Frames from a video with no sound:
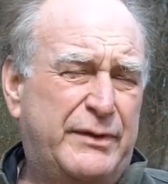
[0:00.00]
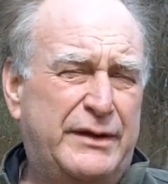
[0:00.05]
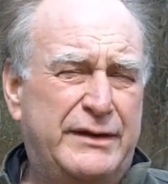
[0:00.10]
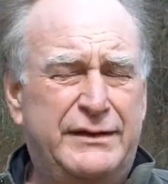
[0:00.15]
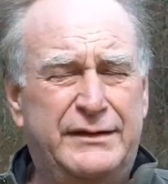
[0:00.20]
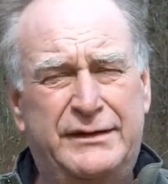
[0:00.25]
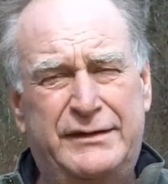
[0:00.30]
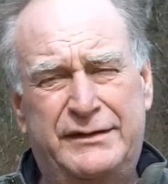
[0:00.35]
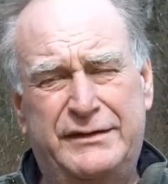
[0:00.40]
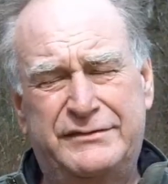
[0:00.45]
but
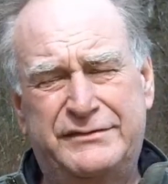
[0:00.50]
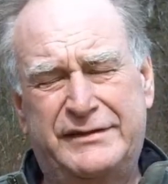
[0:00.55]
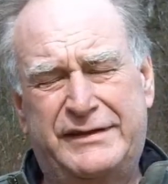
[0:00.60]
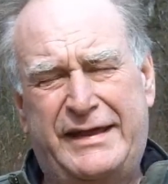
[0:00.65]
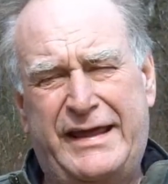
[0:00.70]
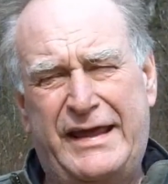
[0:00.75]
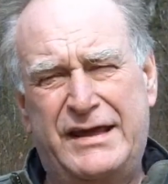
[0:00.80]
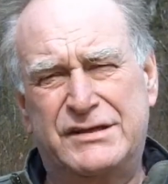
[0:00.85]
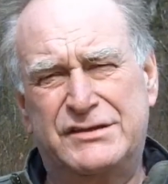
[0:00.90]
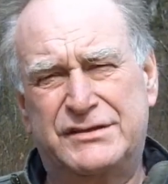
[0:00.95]
in this
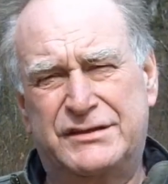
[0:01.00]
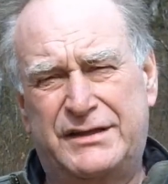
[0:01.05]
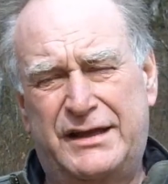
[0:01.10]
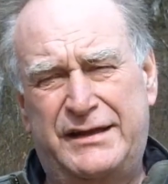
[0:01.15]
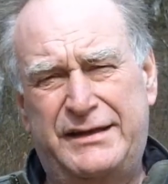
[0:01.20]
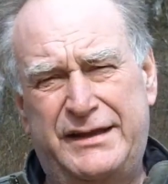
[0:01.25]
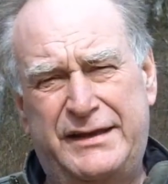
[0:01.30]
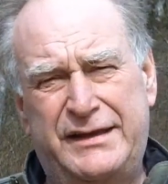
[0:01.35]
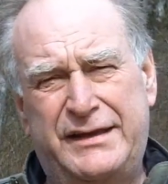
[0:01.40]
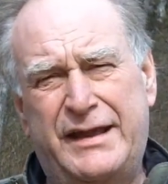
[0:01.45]
occasion
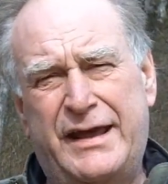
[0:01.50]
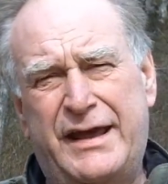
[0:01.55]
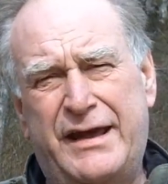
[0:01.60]
I didn't